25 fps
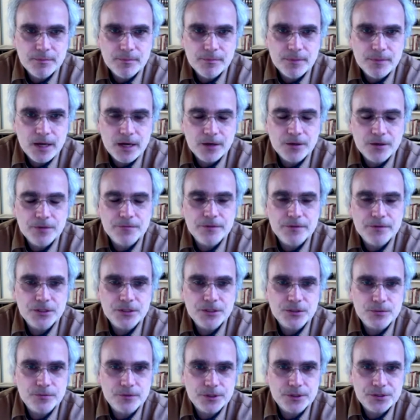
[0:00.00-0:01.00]

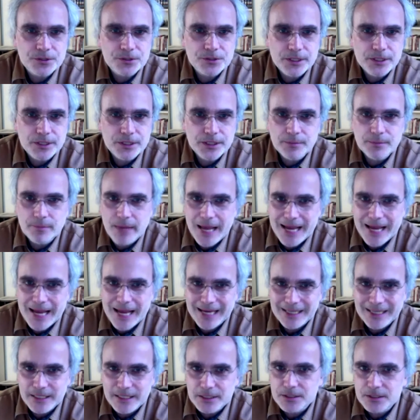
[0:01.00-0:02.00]
artificial frustrated
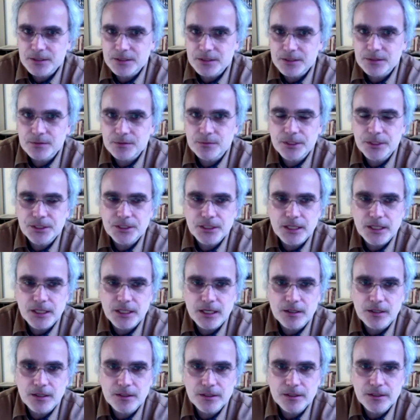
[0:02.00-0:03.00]
magnets, which
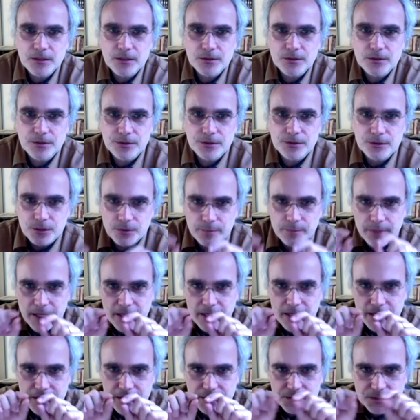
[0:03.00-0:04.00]
are little
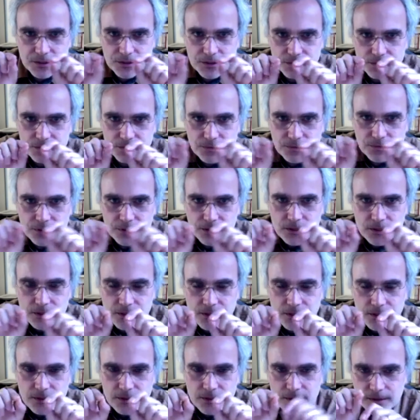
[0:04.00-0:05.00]
domains of
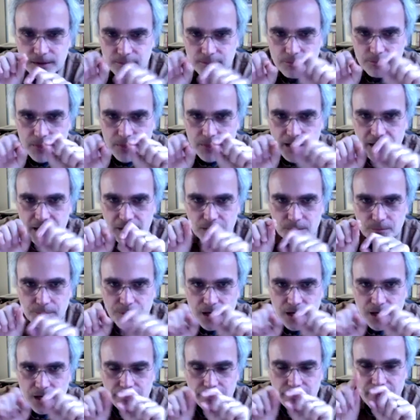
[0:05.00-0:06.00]
metal
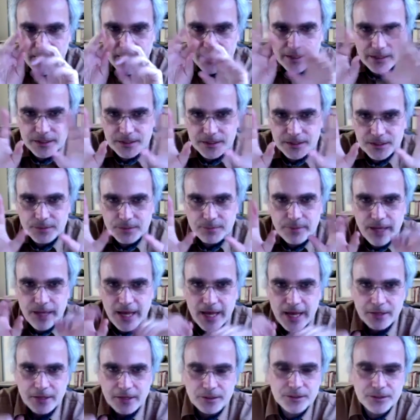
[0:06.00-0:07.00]
bar magnets and
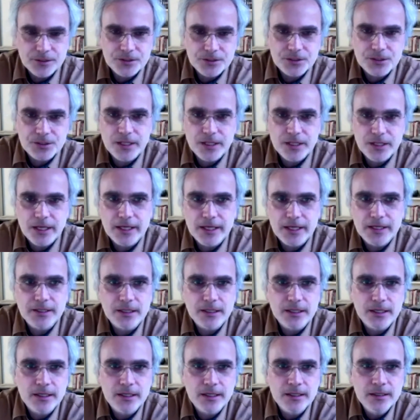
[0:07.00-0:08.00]
patterns that
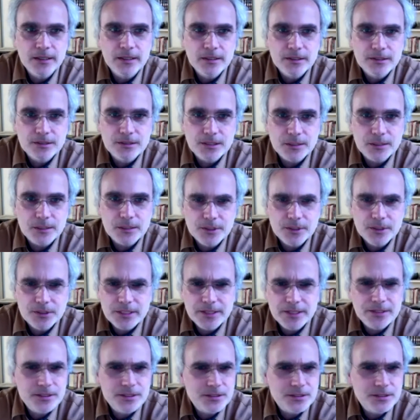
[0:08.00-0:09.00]
some of those
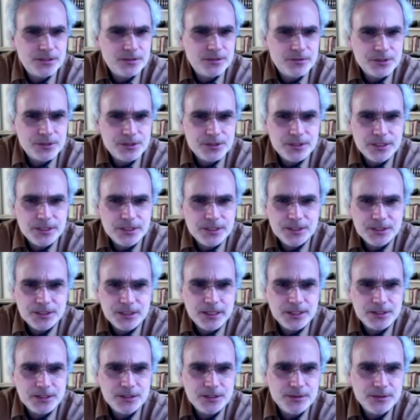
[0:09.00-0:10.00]
ideas of frustration
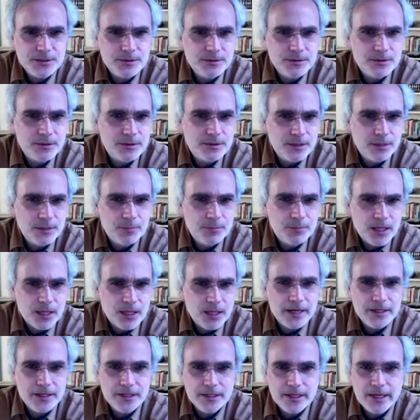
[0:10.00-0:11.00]
actually
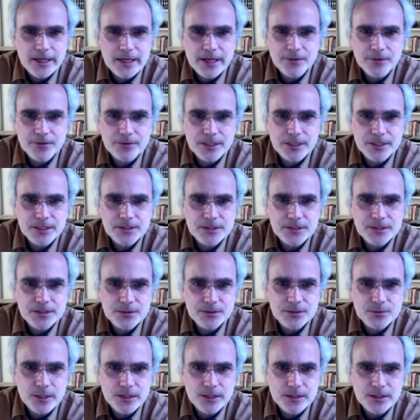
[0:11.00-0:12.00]
apply to nanothreads as
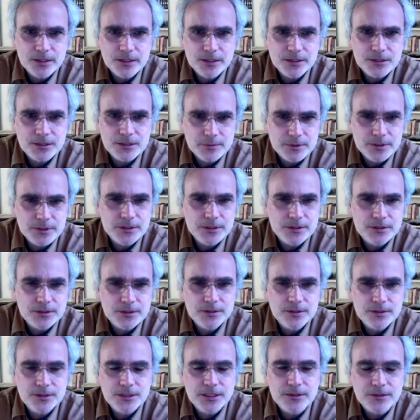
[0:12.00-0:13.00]
well, at least some of the
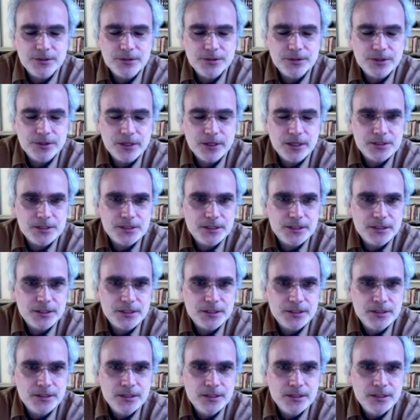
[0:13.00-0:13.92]
general thoughts there.